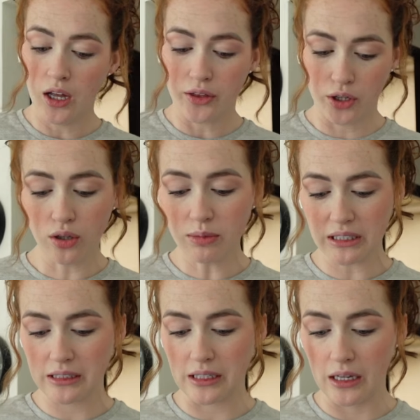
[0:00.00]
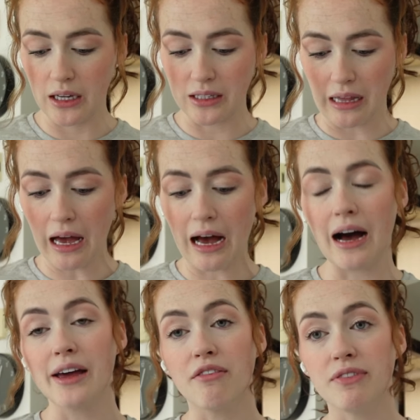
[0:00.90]
The humidity is that
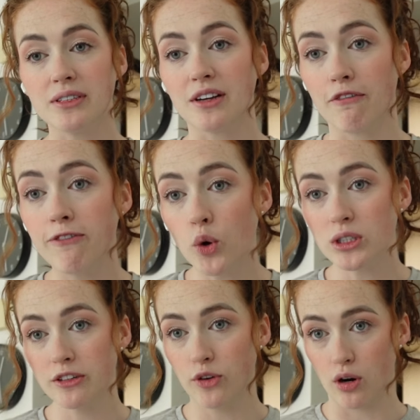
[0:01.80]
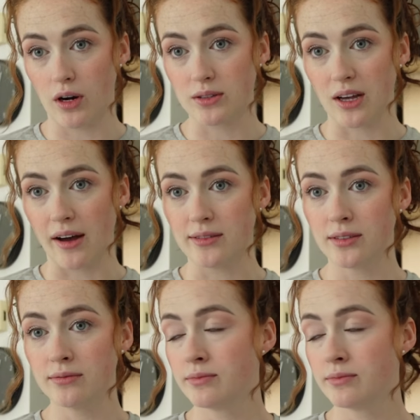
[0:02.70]
high. It feels like 44 outside.